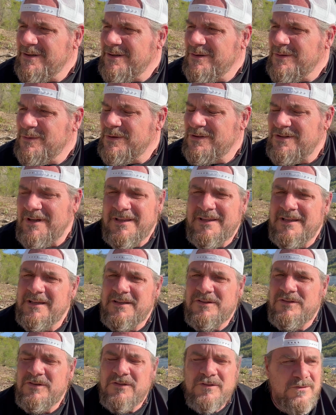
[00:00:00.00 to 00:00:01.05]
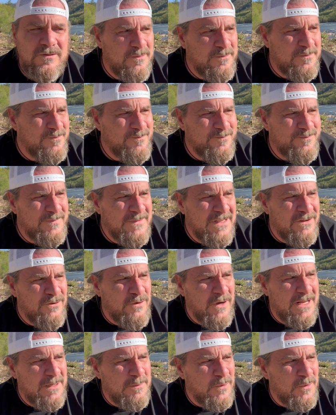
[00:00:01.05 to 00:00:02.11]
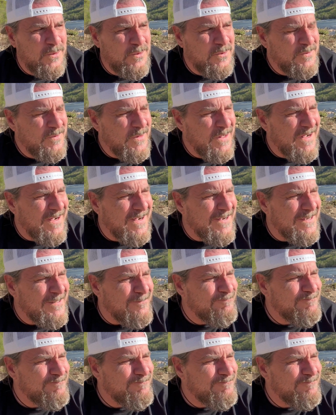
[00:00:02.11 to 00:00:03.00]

which I think is just incredible. I